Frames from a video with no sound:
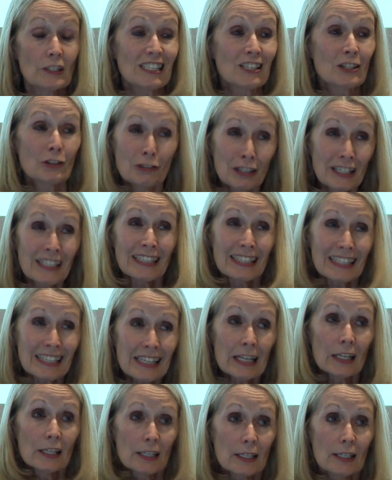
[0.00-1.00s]

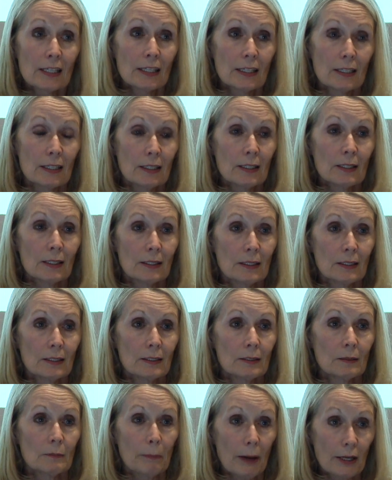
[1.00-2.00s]
degree,
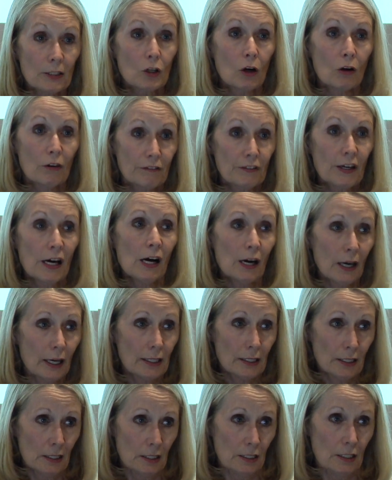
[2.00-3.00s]
but of
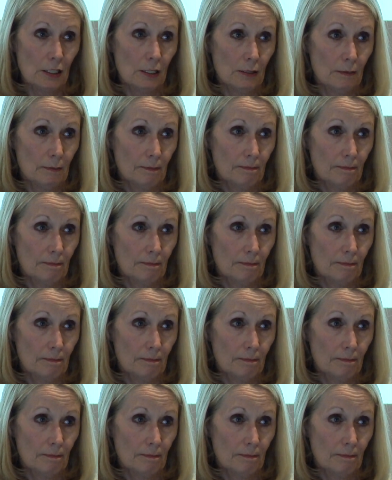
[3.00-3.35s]
kind.